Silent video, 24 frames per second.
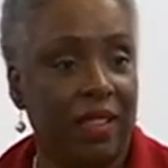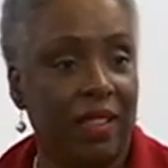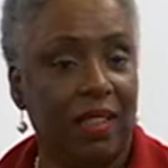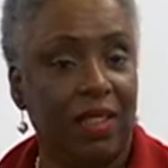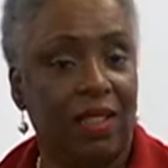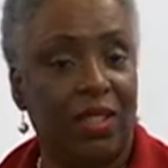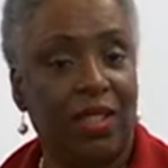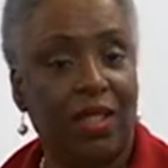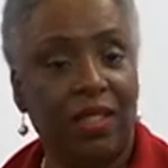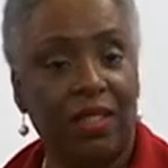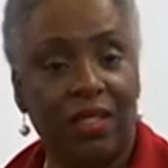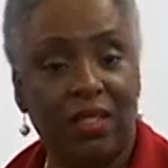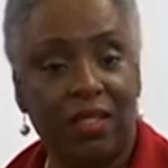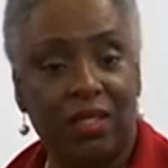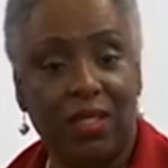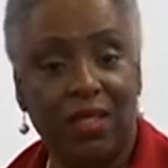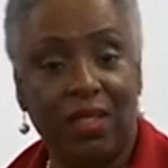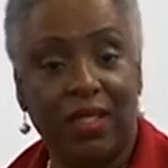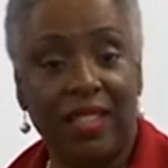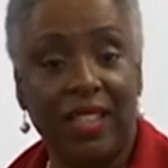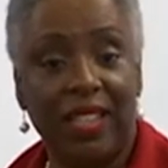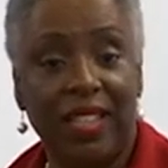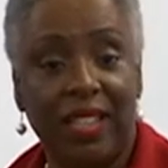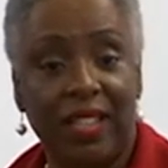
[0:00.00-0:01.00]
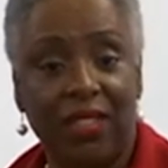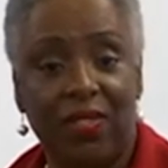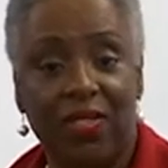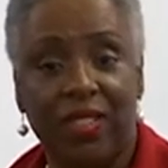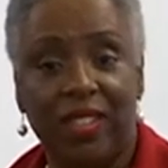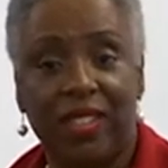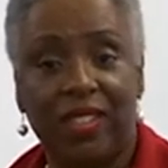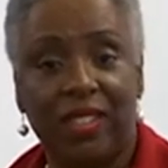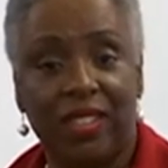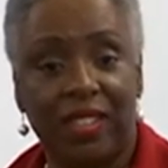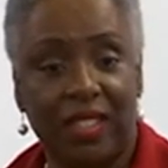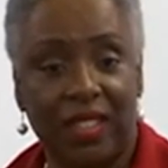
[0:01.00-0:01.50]
to, to leave
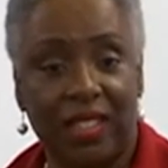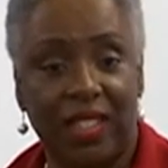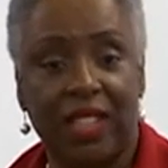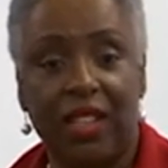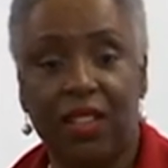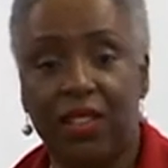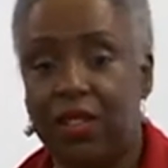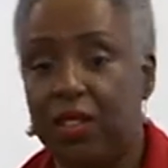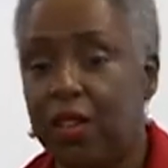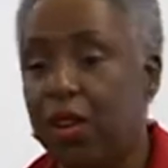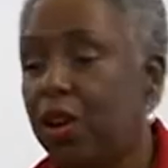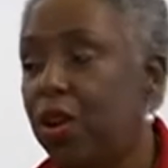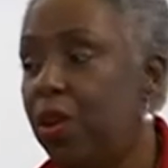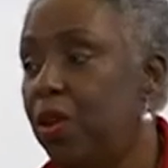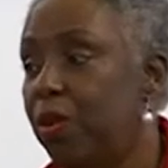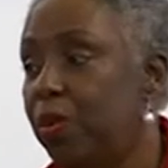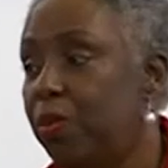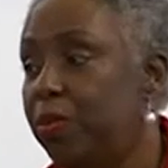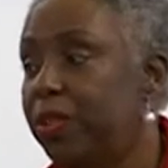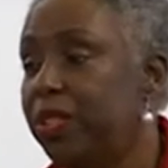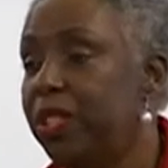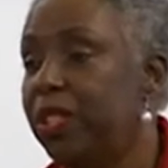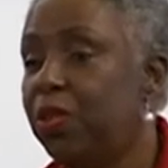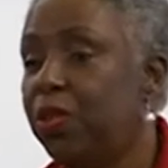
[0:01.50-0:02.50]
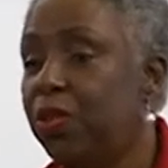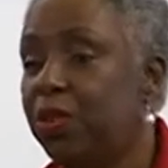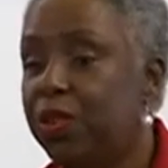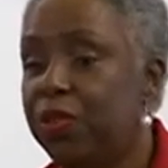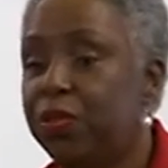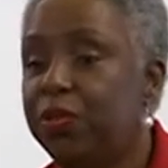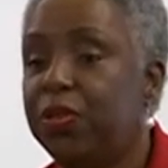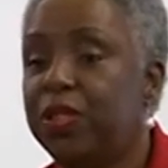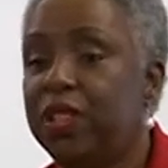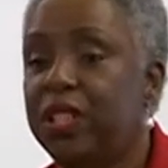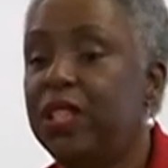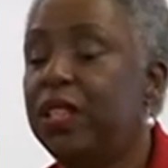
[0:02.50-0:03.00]
and to sell their homes in order
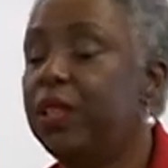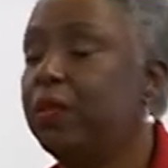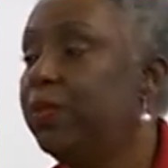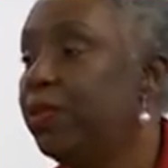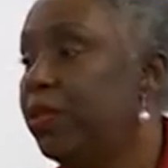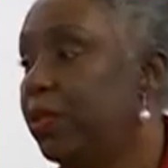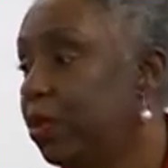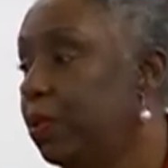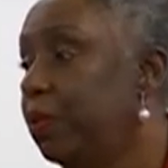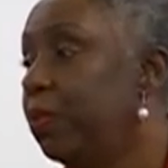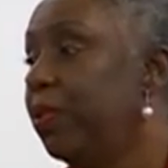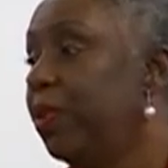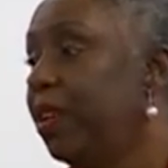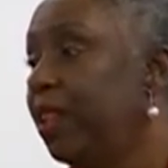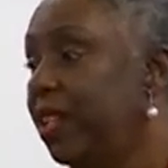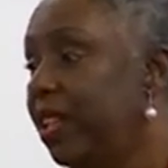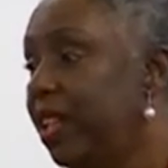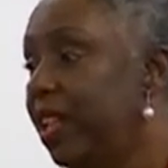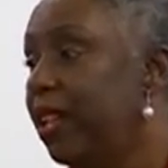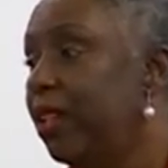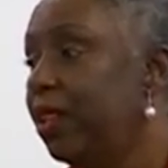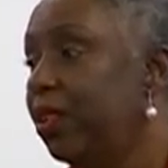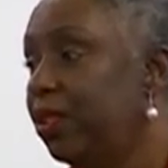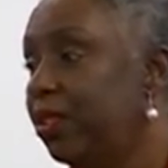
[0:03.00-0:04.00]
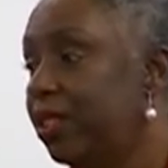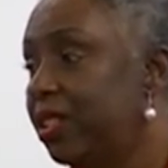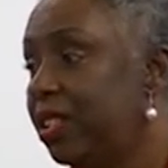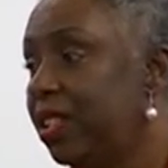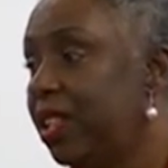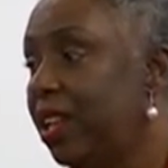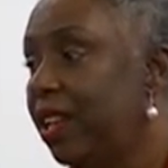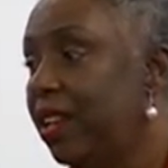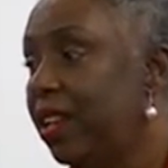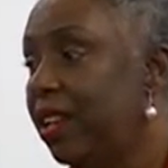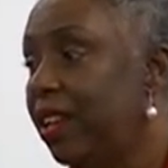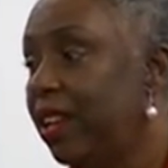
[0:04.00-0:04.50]
for them to bring the
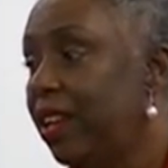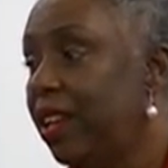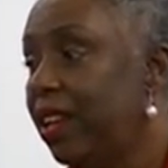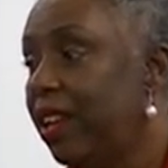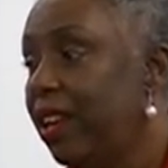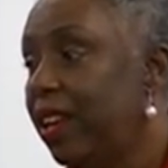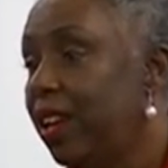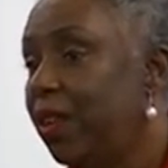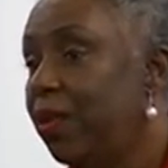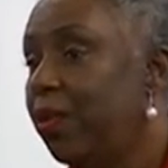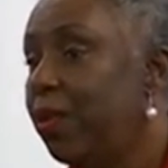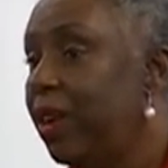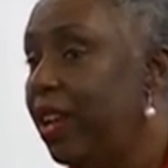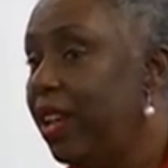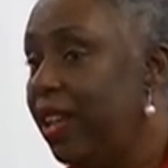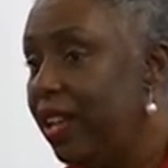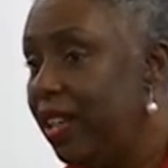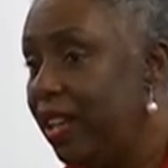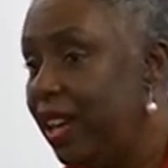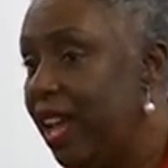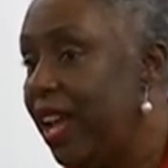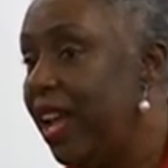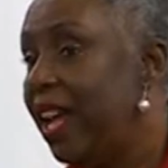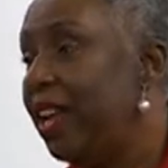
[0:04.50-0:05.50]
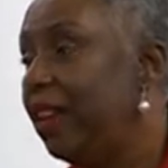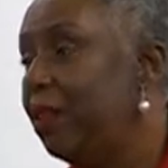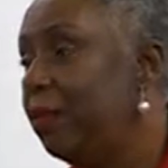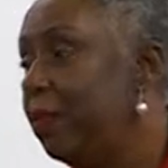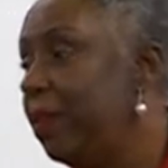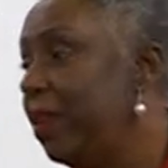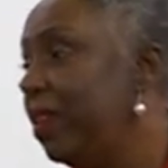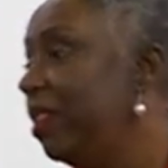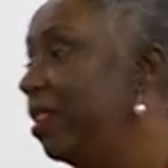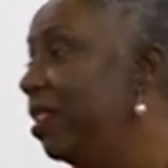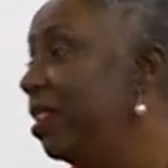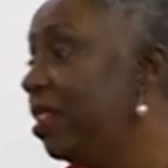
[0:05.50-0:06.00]
interstate, where it had
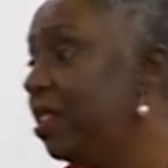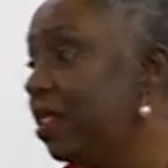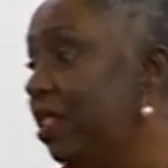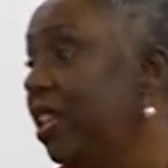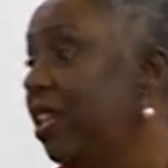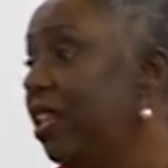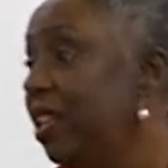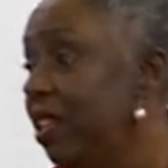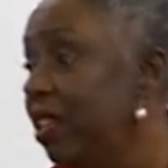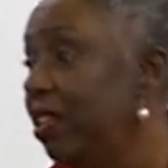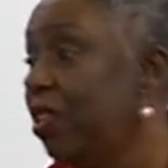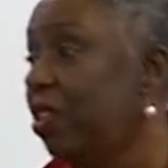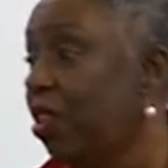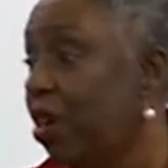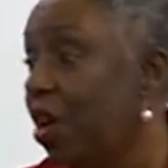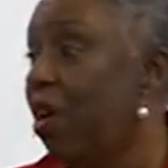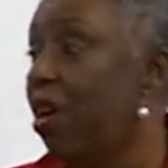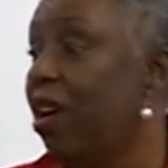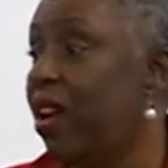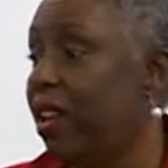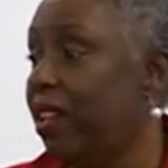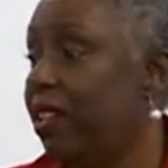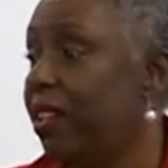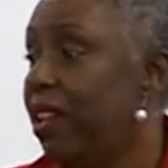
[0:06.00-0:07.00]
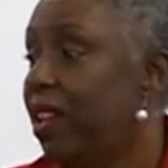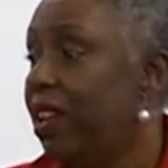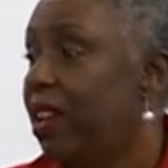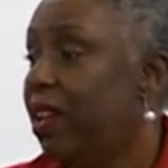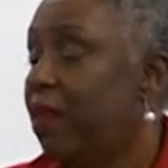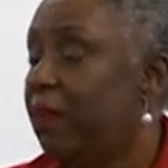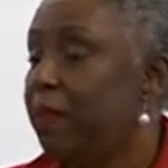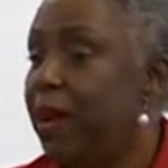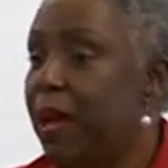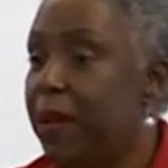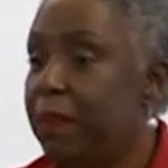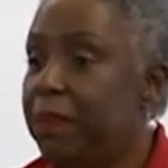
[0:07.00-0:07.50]
been seen, thought
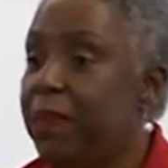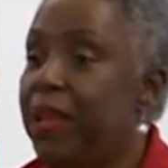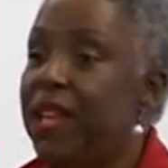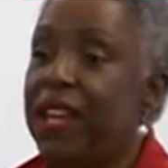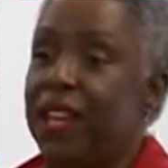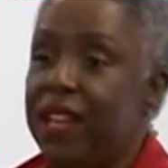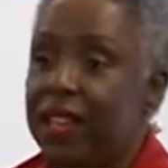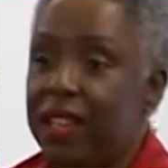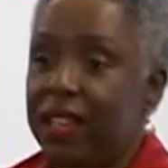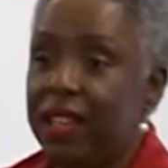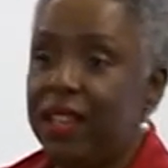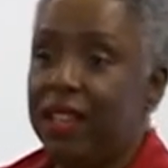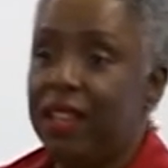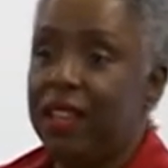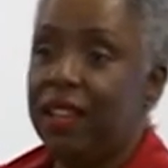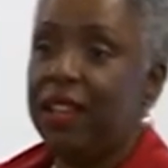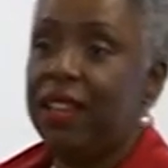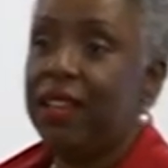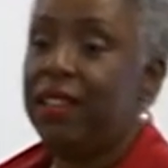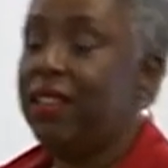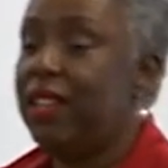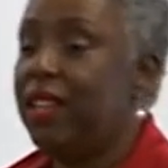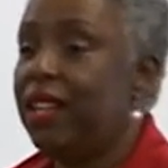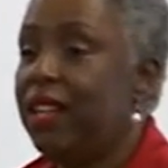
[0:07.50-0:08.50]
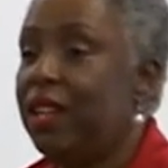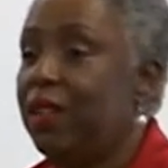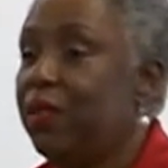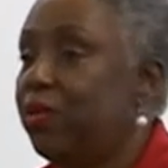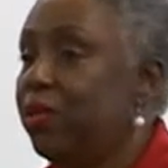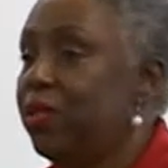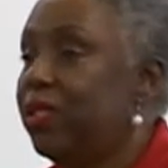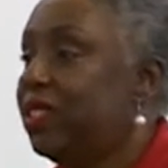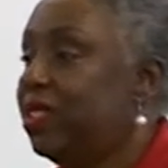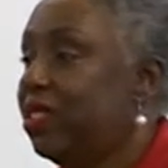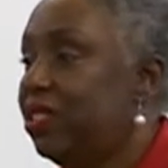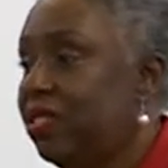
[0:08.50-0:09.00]
by many that it
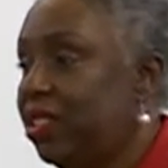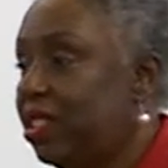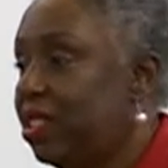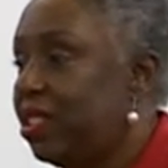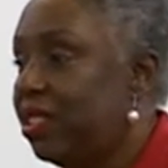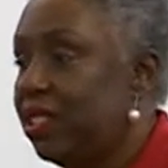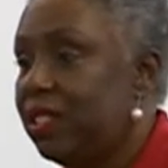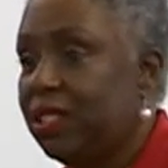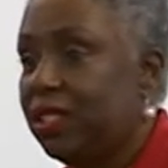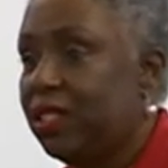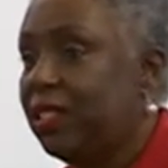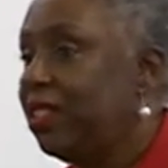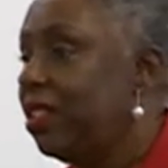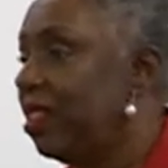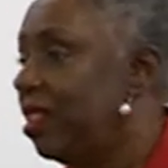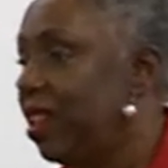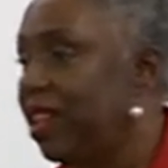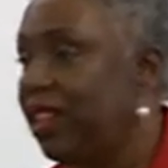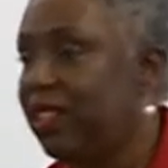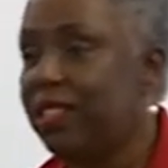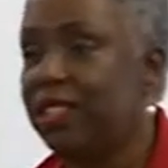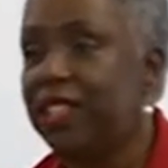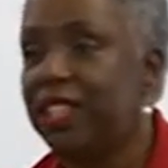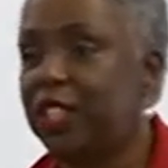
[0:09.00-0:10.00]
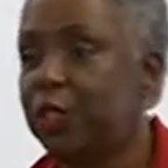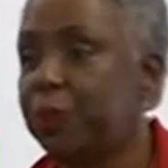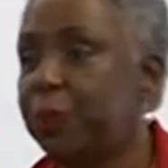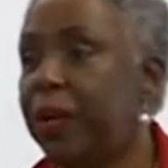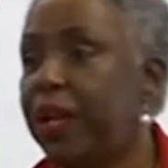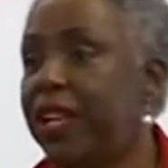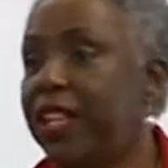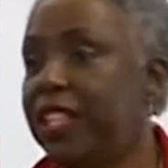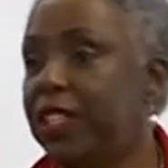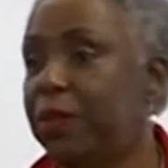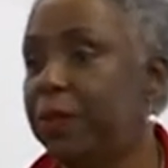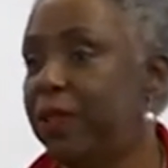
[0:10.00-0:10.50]
was just a
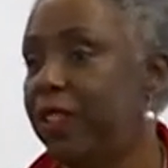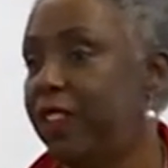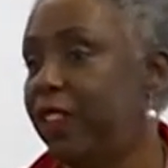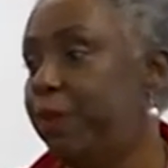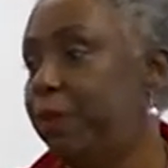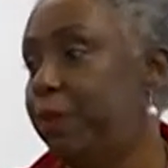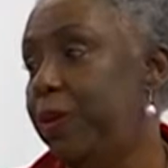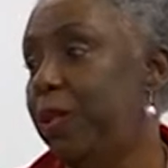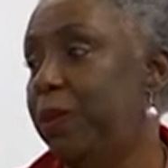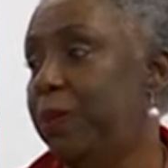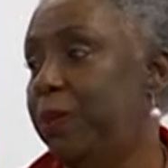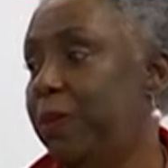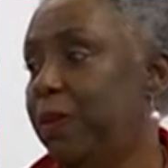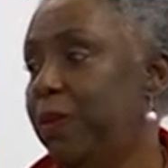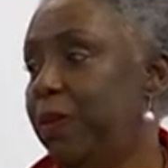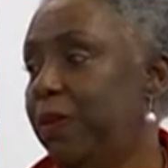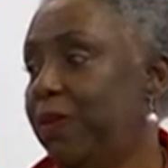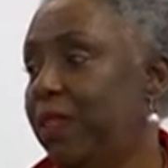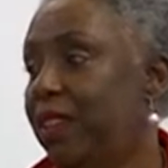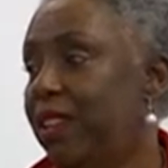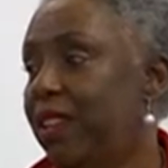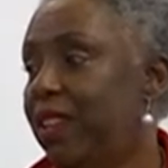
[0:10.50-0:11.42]
displacement of people,